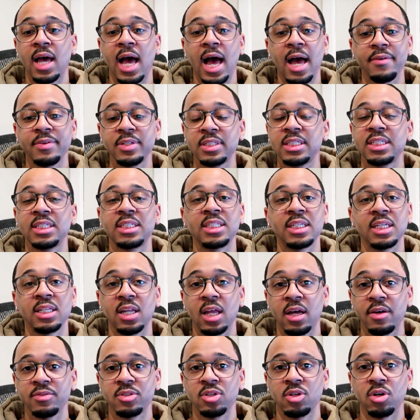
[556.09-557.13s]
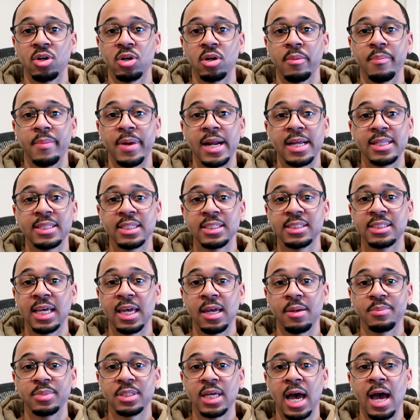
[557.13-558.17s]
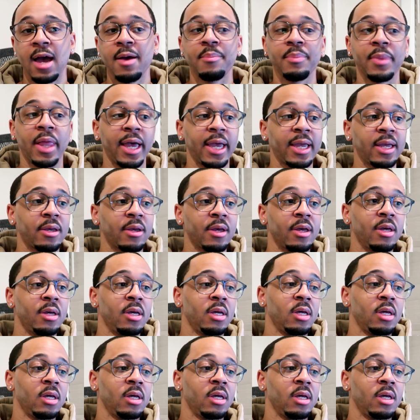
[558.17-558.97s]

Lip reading: obviously she loves her, but at the same time, like,